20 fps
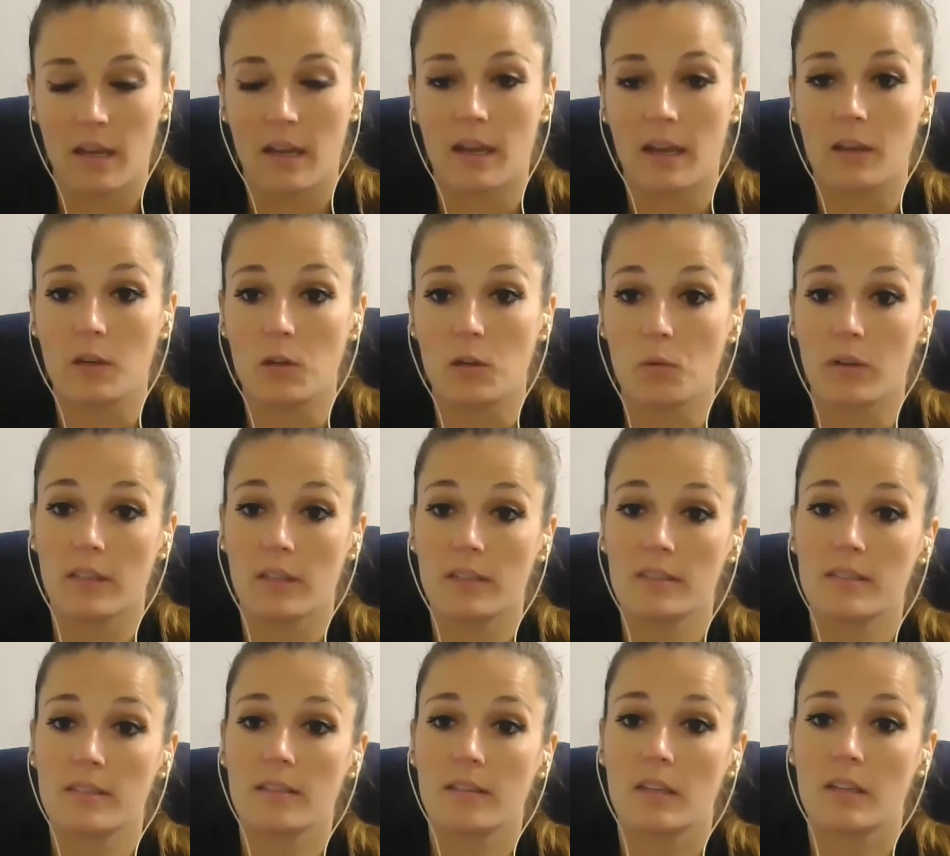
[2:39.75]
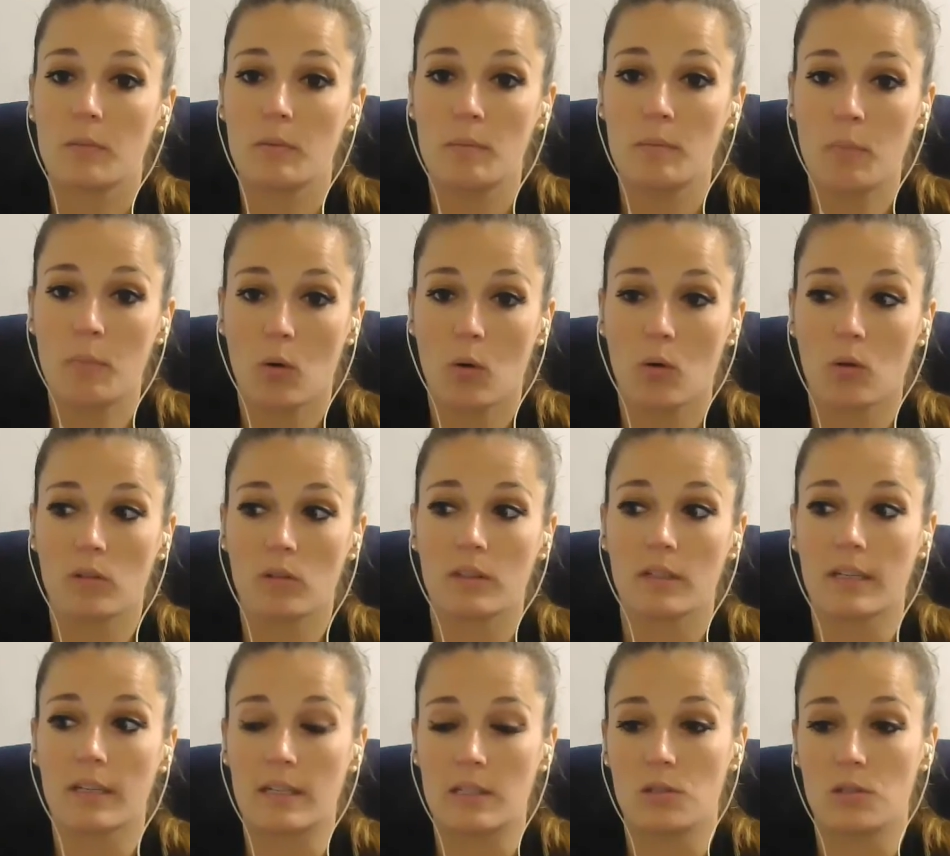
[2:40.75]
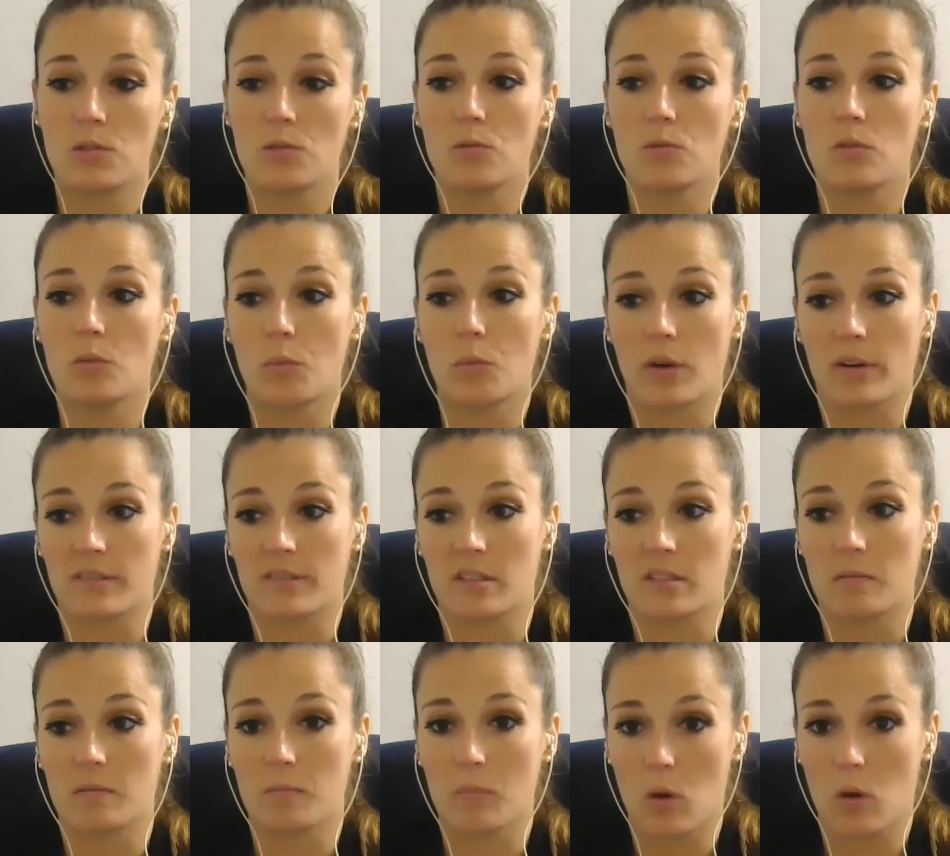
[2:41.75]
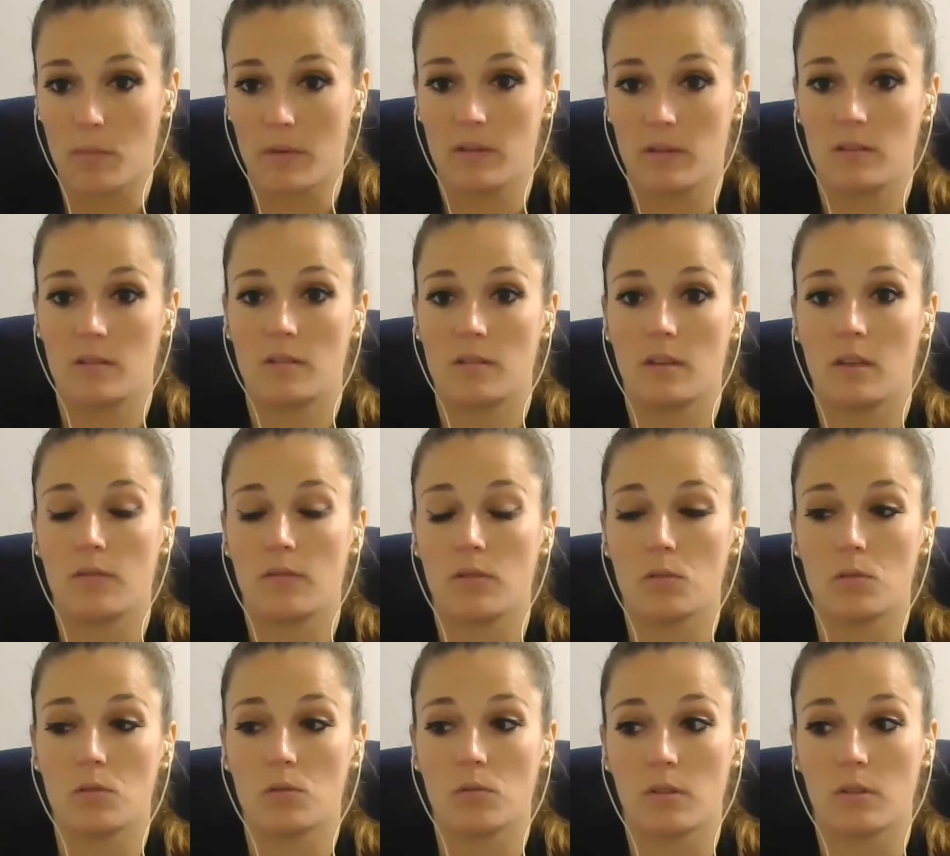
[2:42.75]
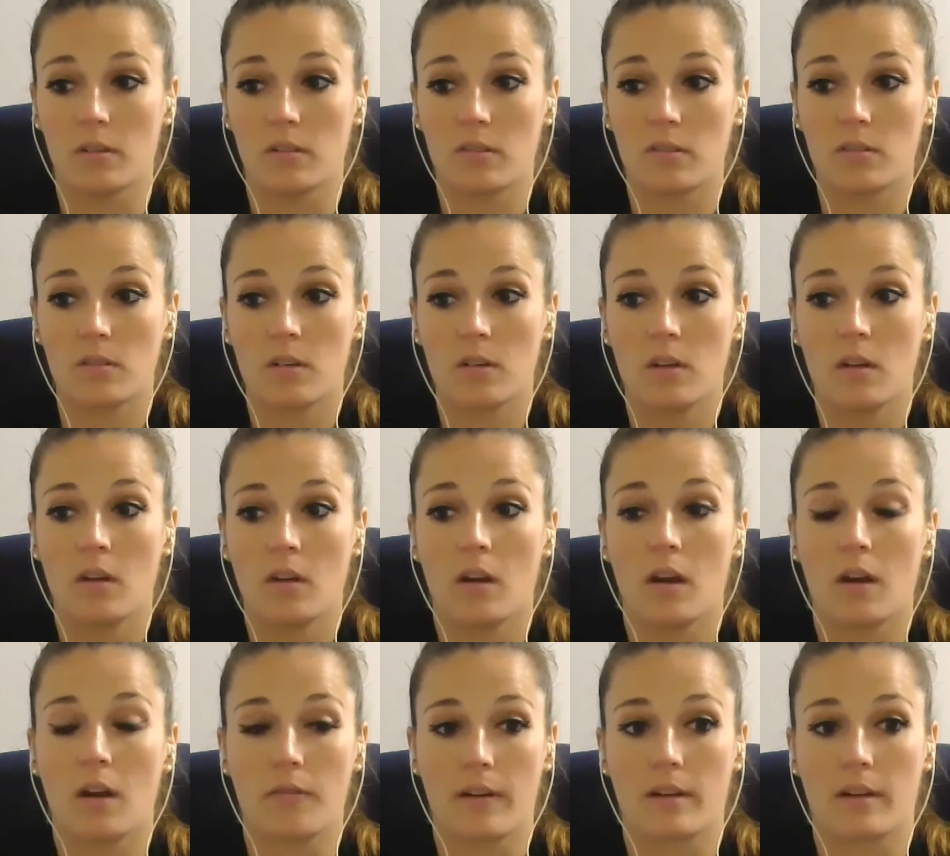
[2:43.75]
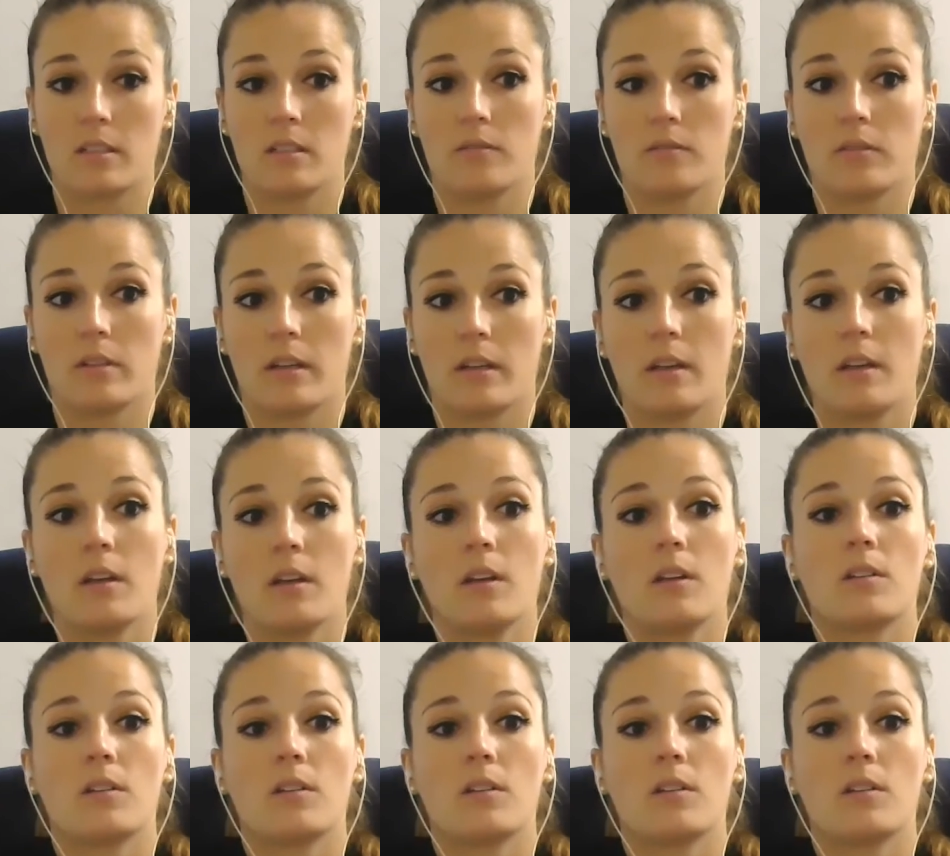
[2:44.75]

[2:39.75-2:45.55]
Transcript: And you will instantly be pulled into the present moment if you do this effectively.